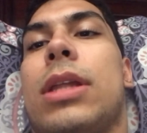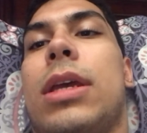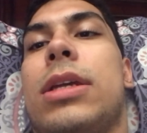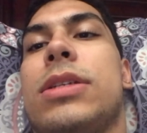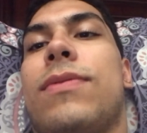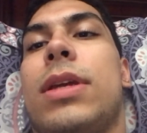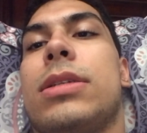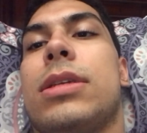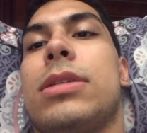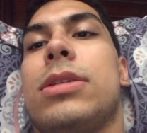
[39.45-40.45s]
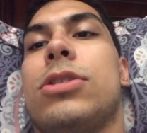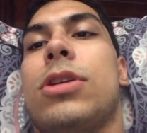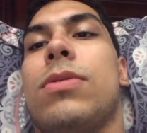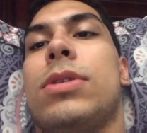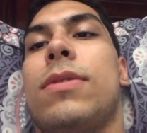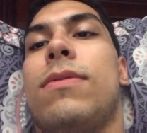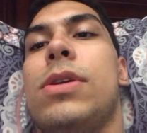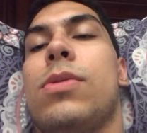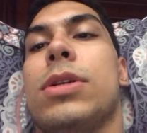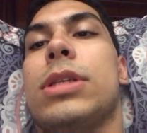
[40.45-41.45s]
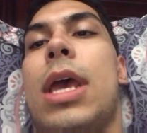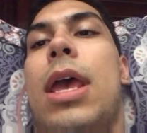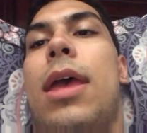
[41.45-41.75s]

Like, his face isn't shown to viewers.